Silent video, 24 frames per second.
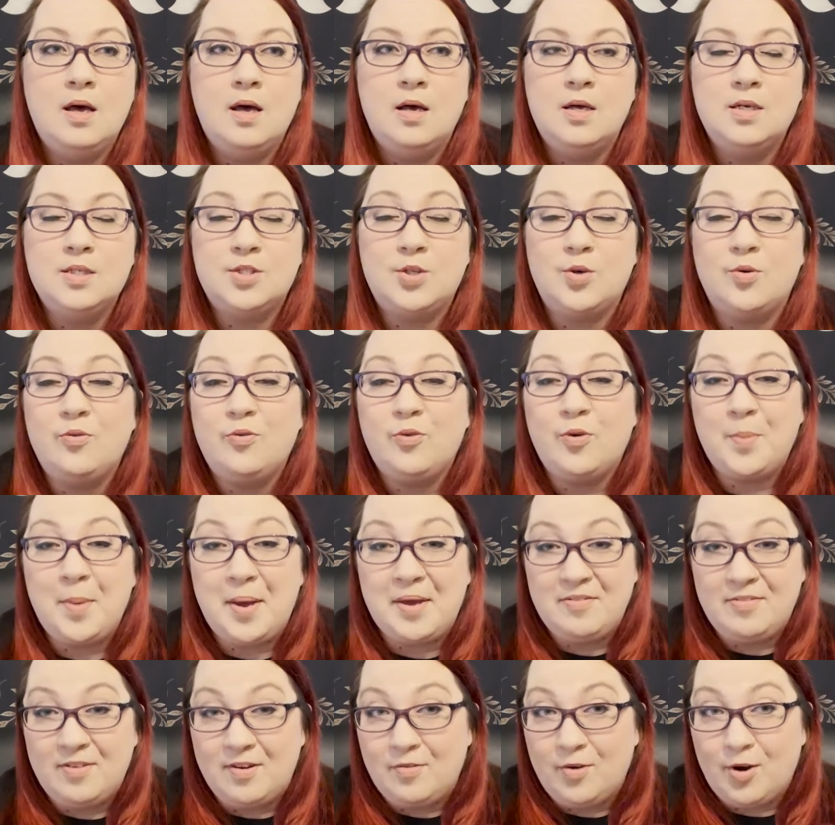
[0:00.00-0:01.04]
So for my
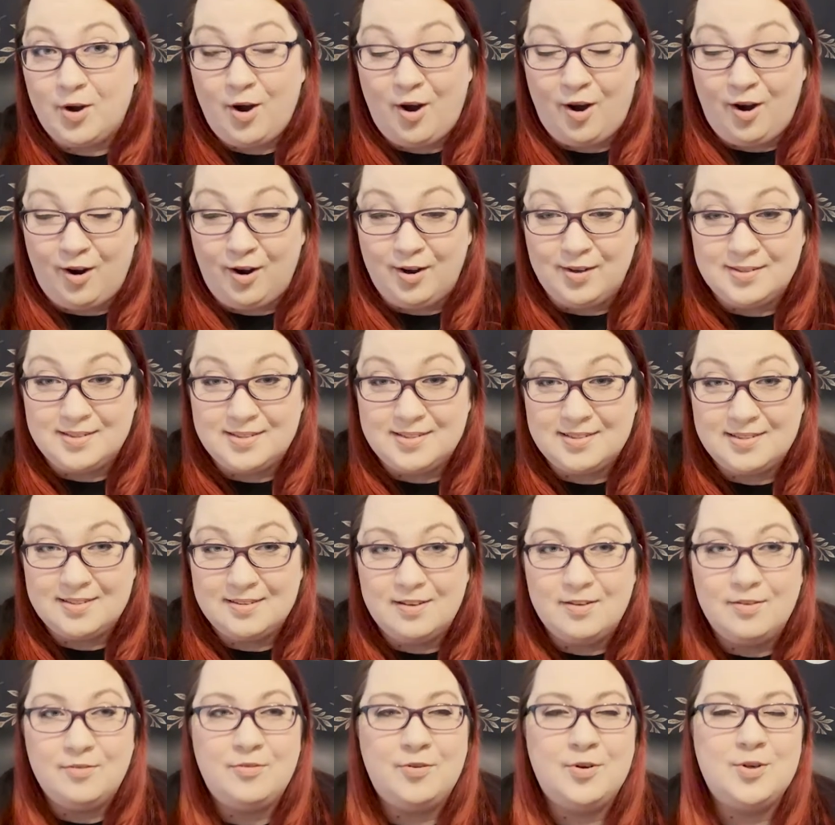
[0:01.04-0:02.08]
favorite cards,
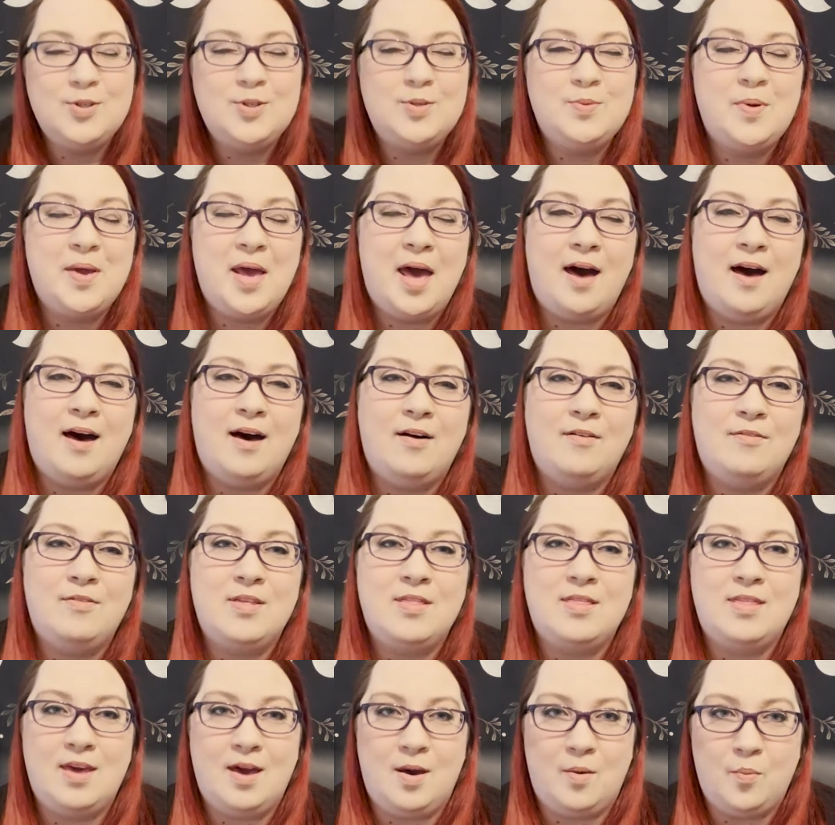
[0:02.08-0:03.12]
first we have
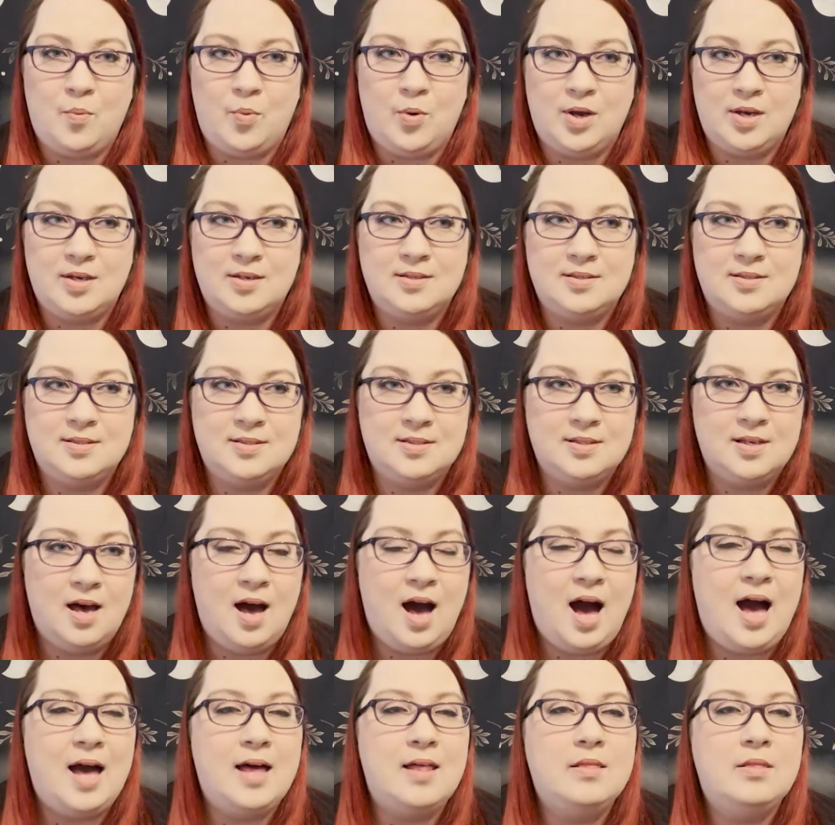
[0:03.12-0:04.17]
the Empress.
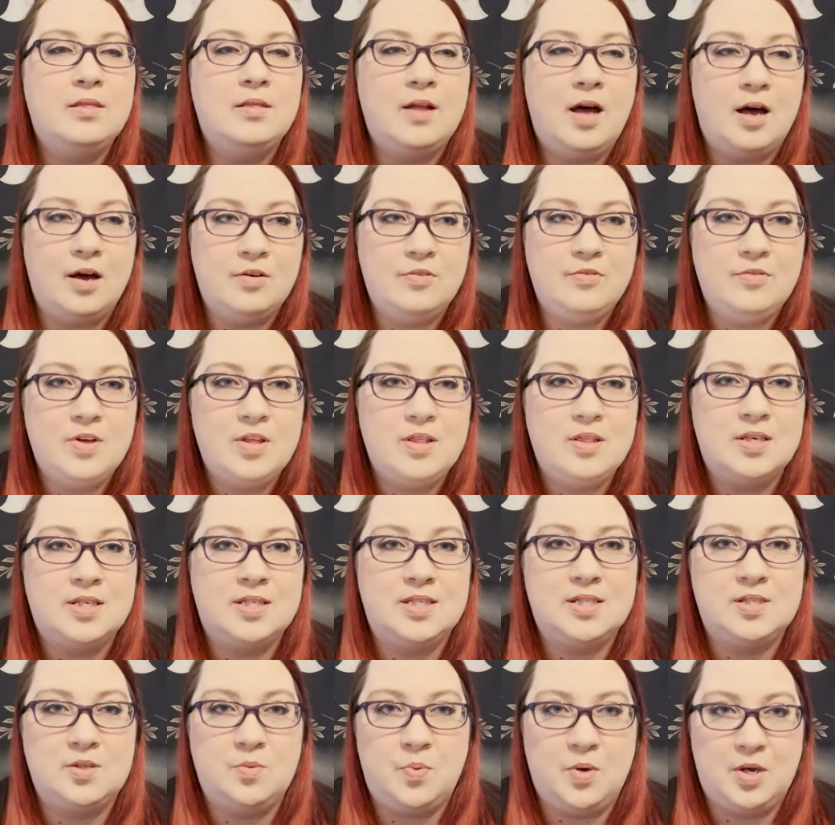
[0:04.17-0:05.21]
I love
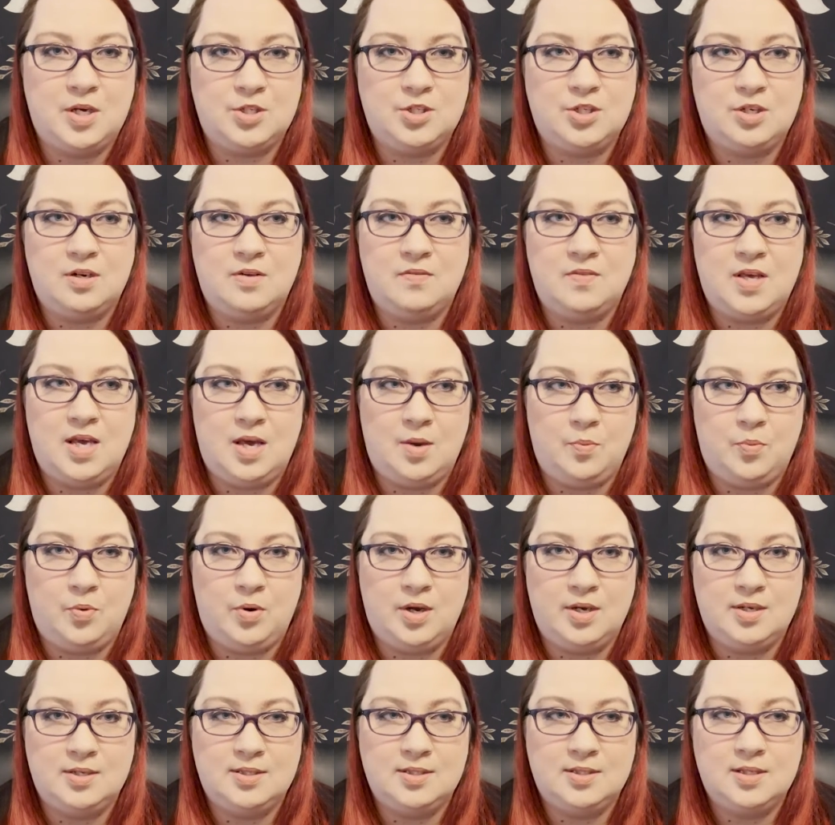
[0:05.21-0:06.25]
this depiction of the
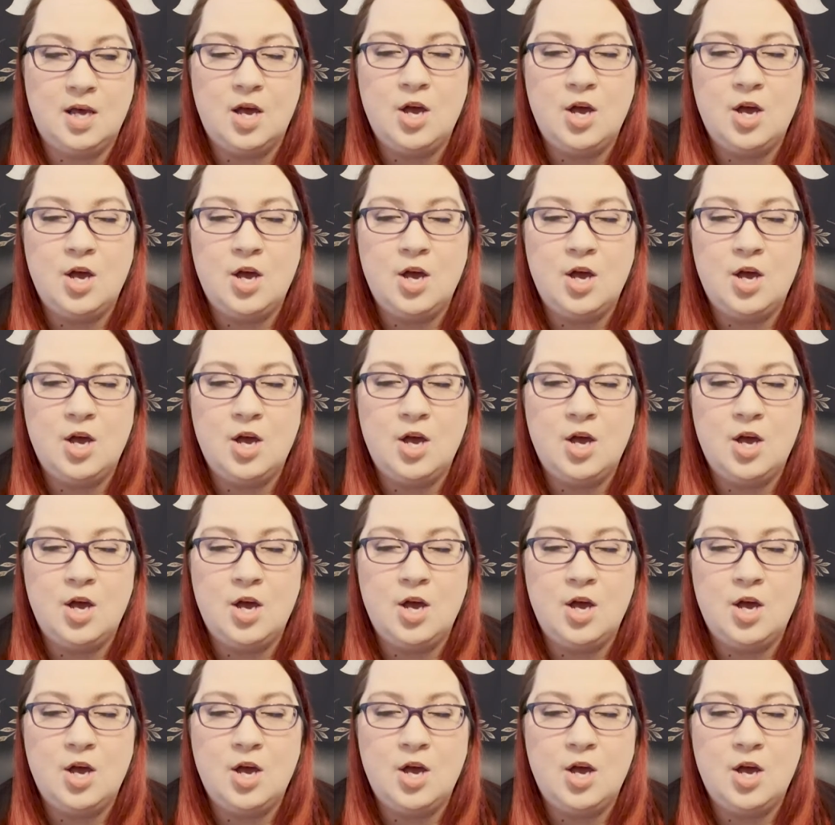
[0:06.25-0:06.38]
Empress.